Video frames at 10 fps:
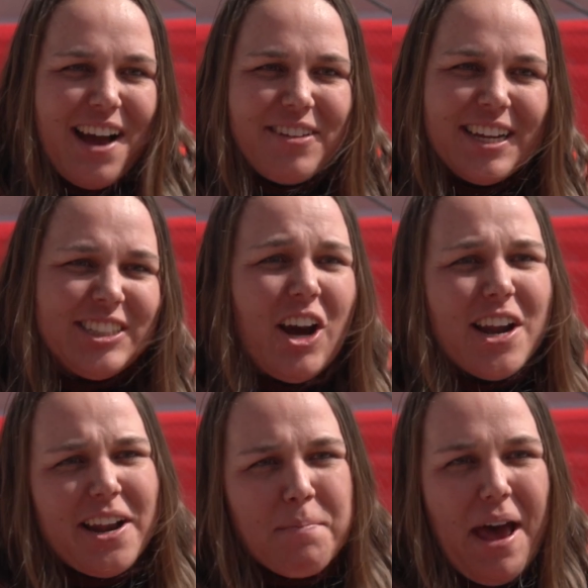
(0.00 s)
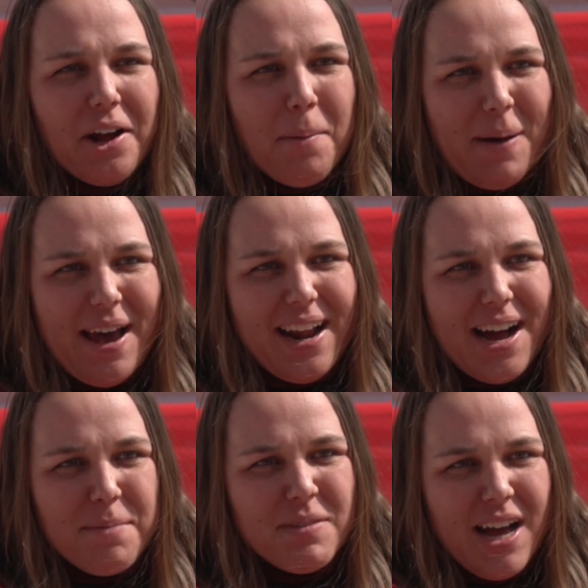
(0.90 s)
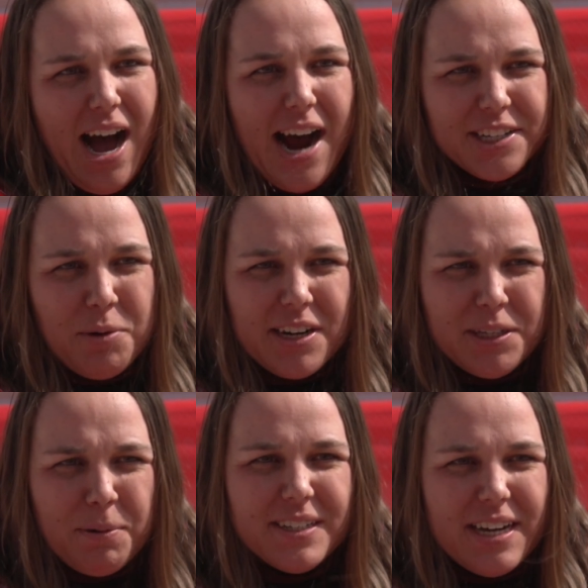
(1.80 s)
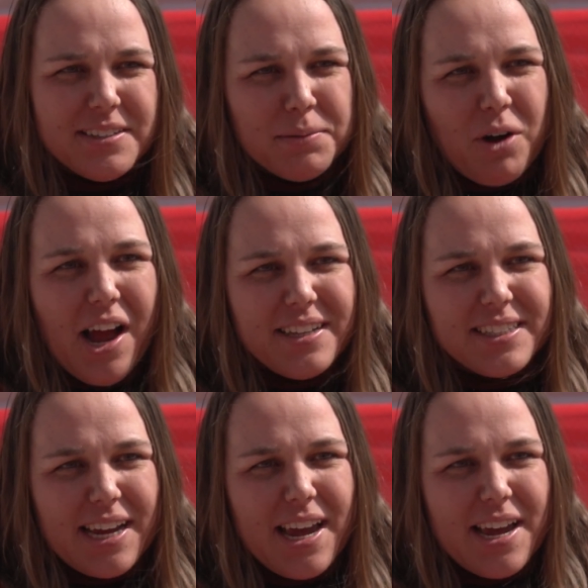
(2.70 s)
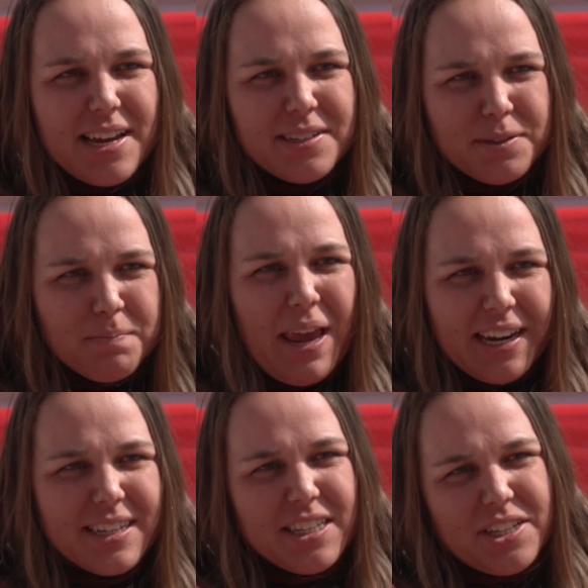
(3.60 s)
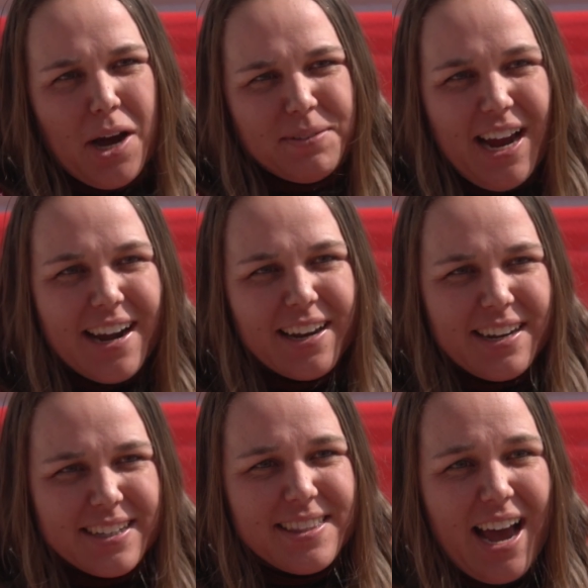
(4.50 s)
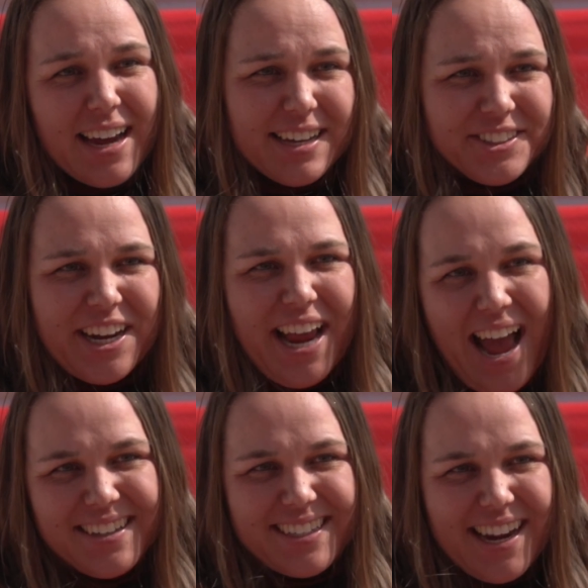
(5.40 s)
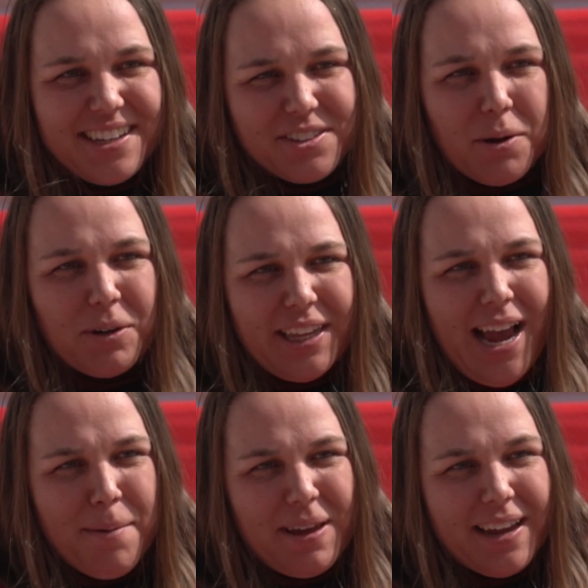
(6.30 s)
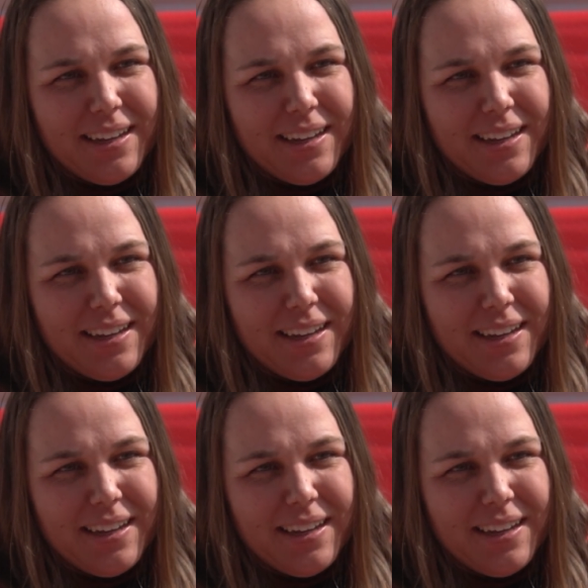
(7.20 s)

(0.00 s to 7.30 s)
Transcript: have any shot at a medal, but um, I just wanted to put down some runs and make it into the top 10, and I did that yesterday and today, so I'm really happy.